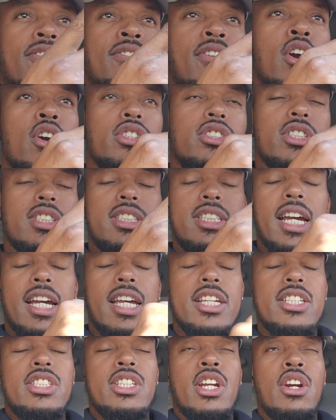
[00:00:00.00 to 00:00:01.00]
the first or
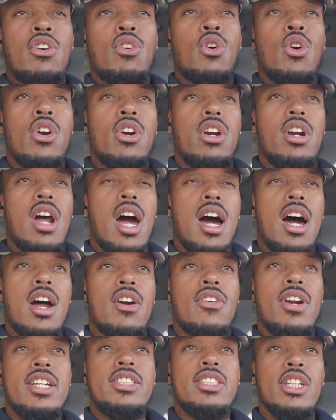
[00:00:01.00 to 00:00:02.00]
second generation
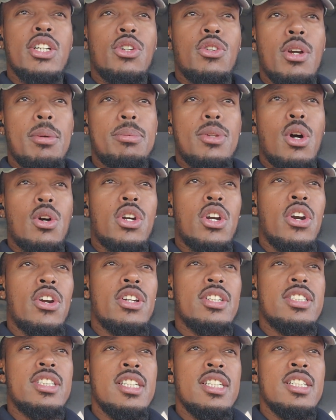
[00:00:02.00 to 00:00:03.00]
uh,
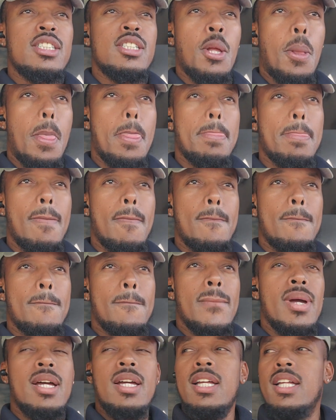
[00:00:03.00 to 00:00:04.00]
cryptocurrencies,
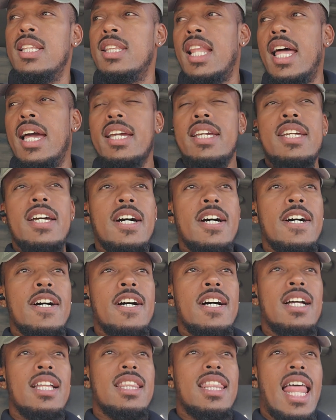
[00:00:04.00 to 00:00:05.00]
like
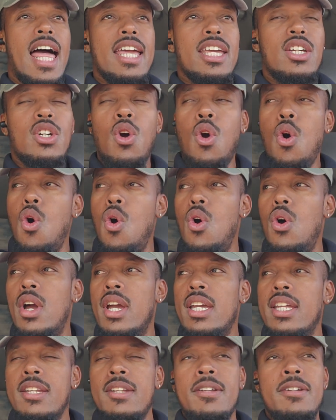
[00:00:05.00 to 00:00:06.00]
uh,
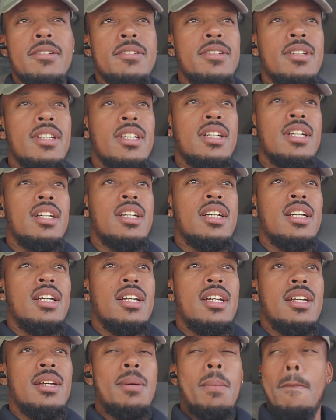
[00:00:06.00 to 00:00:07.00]
Litecoin,
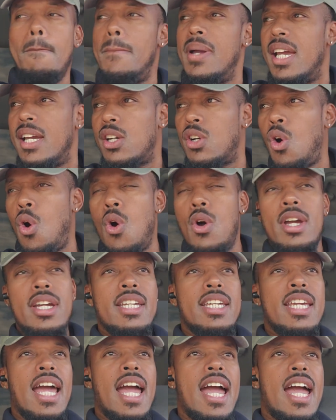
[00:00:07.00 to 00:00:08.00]

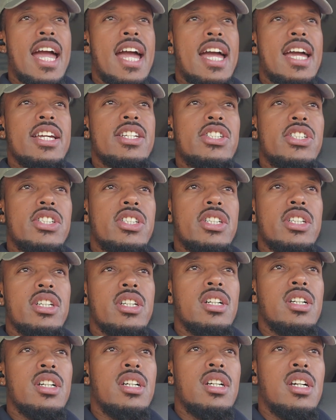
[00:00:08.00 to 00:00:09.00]
Bitcoin Cash.
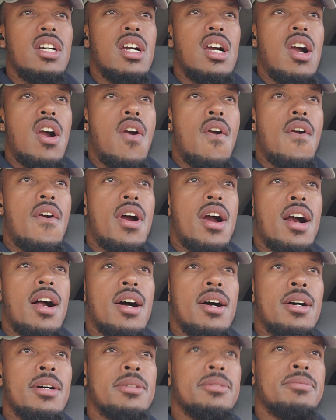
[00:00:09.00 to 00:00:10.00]

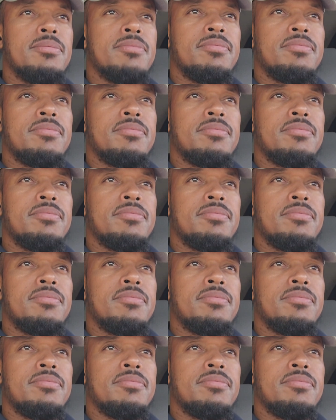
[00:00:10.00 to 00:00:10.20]
Um,